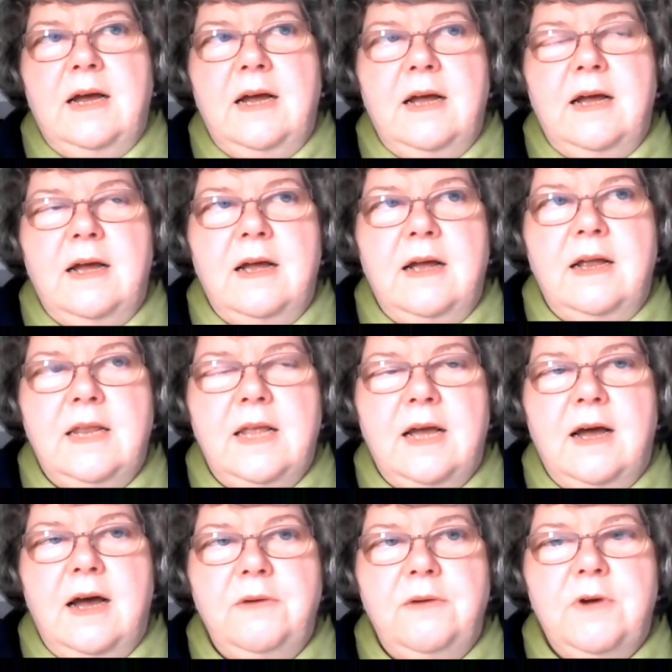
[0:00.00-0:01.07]
uh,
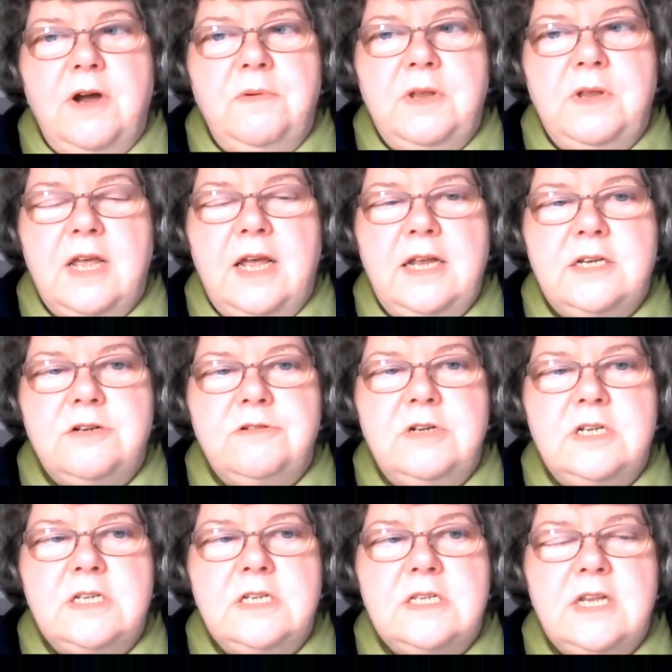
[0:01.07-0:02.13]
yeah, I work with
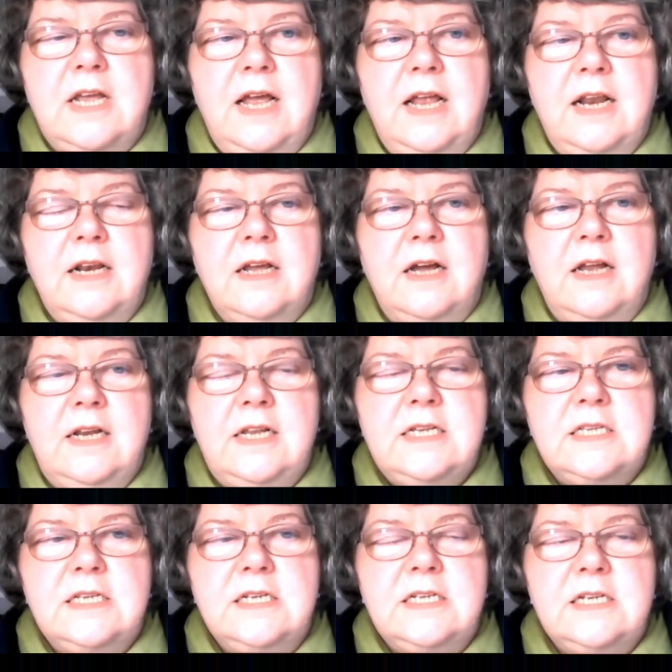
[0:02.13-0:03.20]
caterers and I
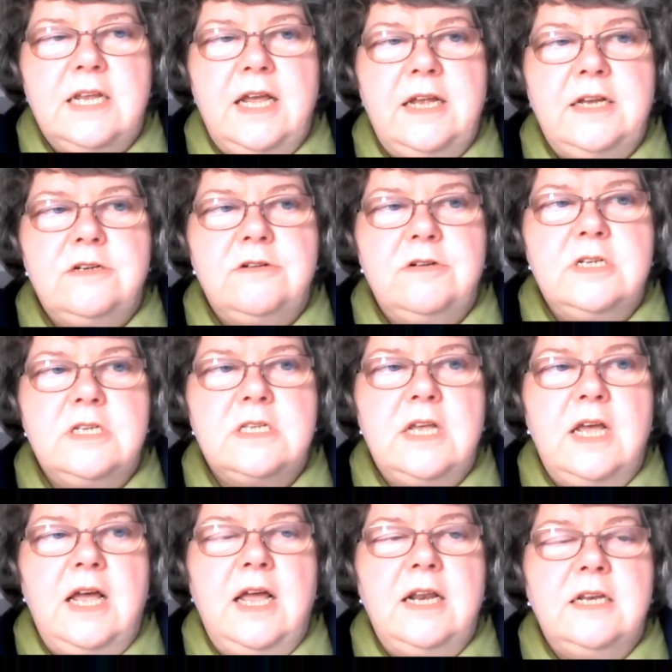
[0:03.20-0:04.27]
listen to caterers,
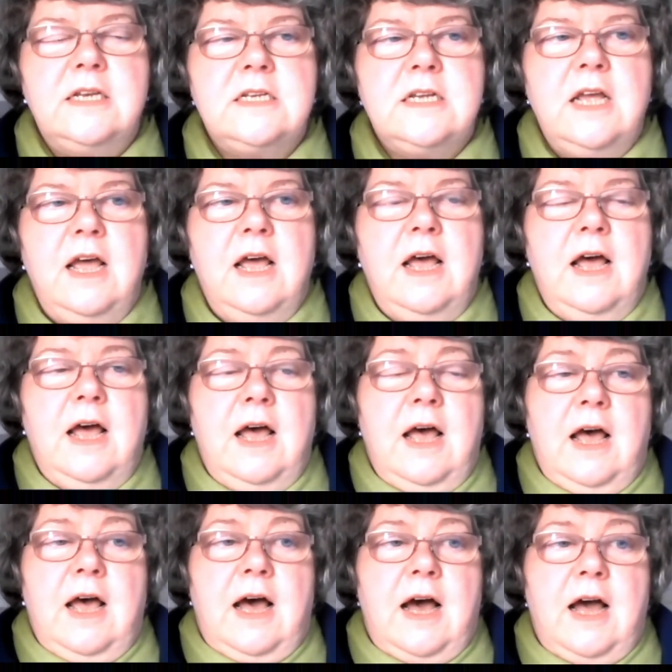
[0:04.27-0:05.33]
and
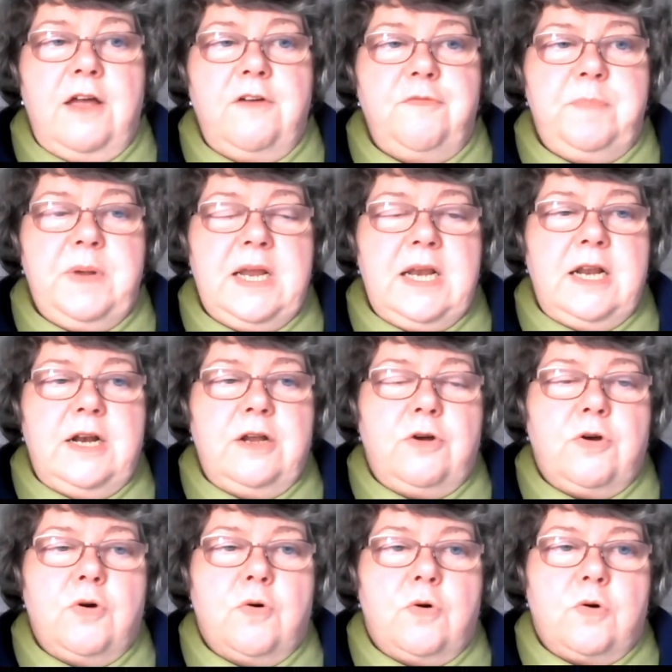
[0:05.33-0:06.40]
I have been in a
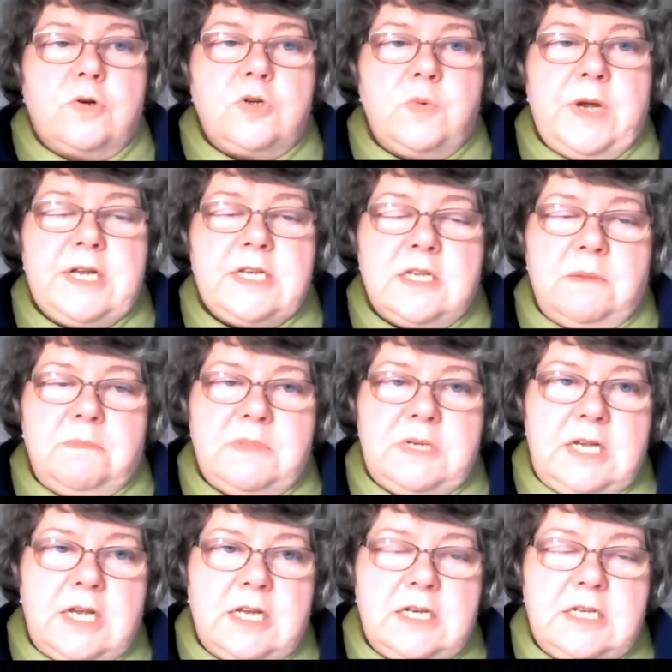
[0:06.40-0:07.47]
court where
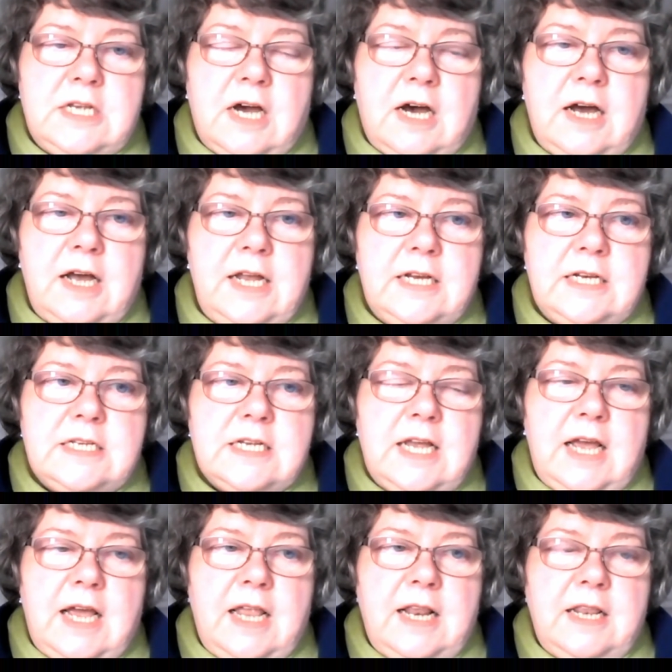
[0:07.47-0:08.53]
somebody had died,
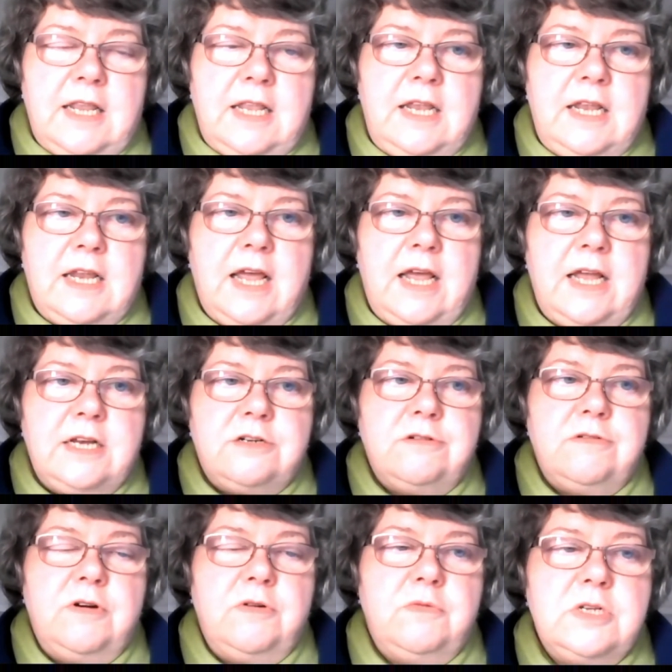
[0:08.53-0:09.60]
and the
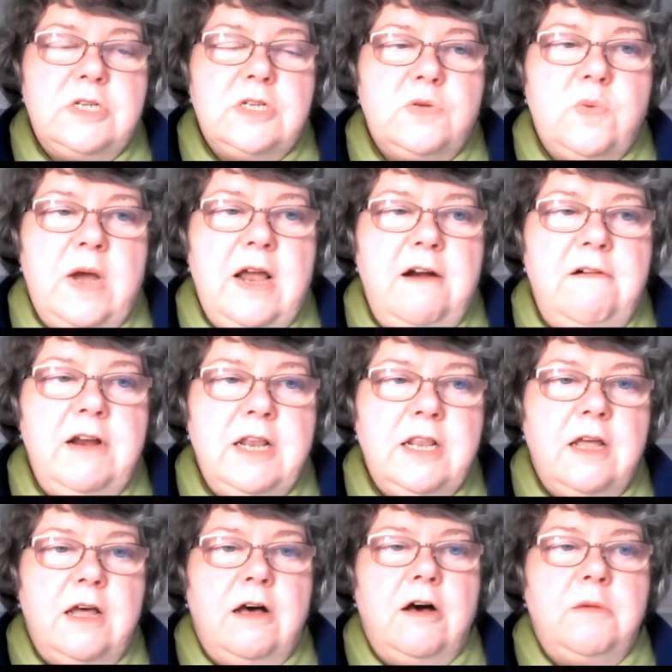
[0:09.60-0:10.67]
caterer was swearing
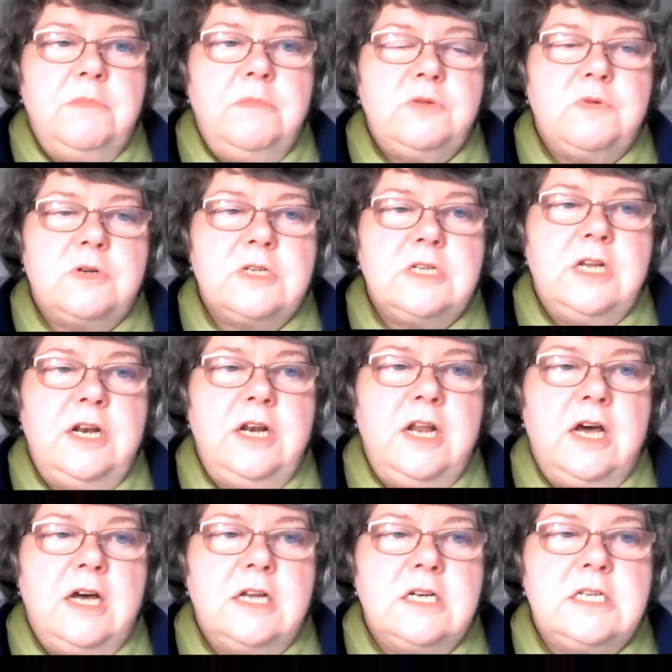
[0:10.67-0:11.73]
that almond wasn't a
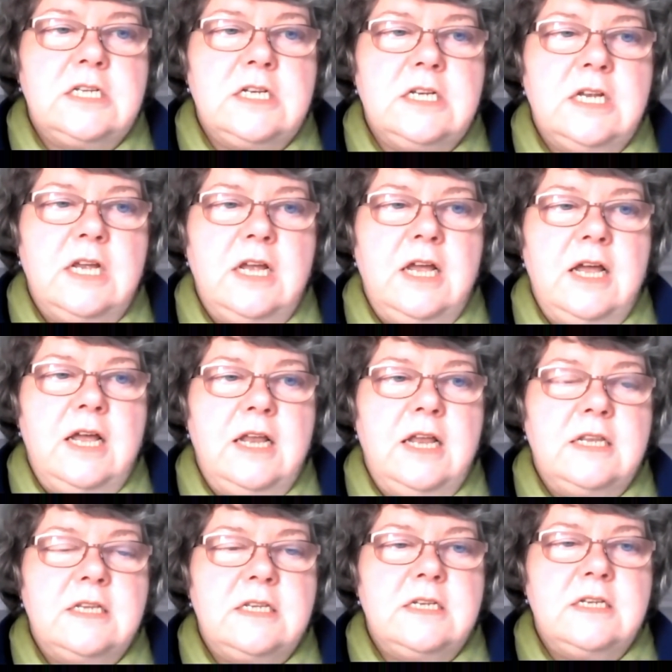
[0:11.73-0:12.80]
nut,
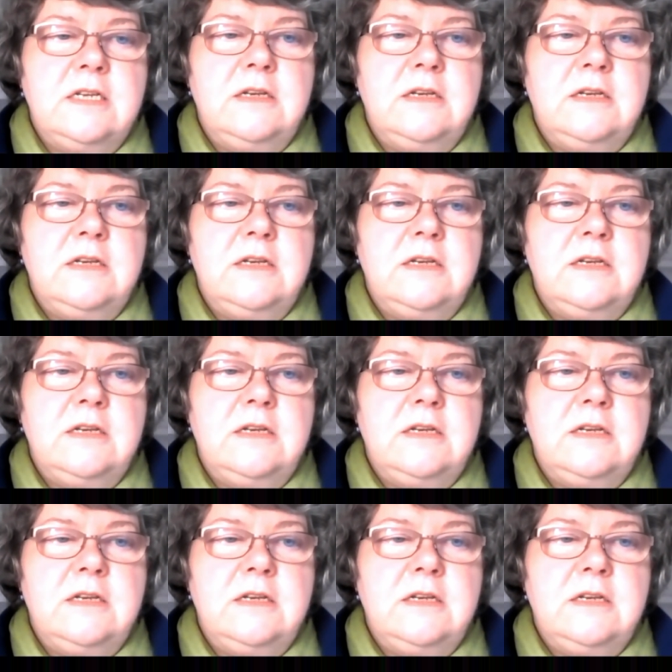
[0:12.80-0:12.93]
and